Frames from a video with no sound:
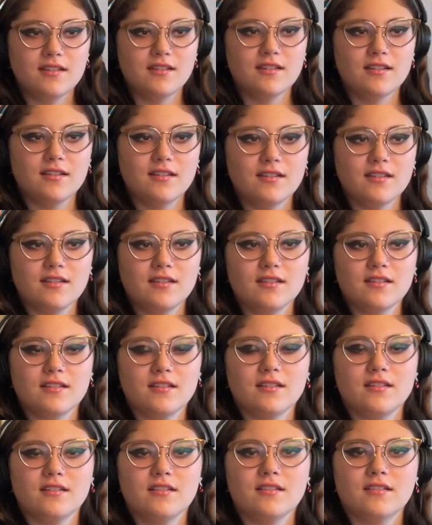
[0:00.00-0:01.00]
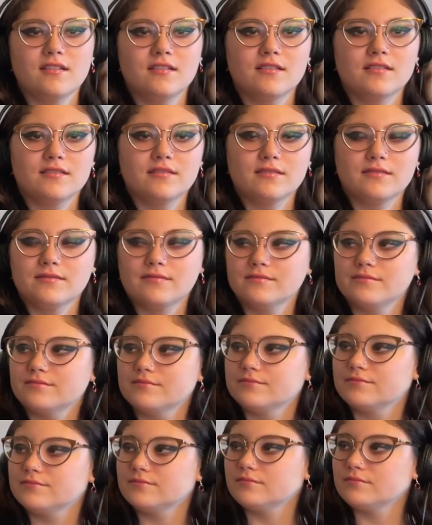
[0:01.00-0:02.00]

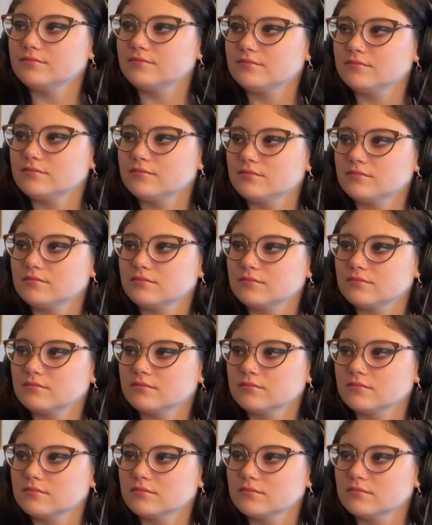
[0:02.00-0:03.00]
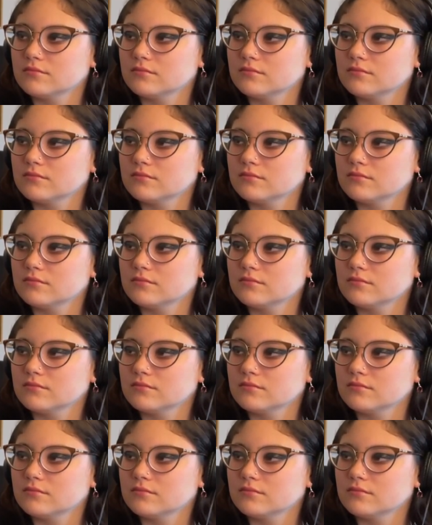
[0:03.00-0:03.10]
No words are spoken by the person on screen.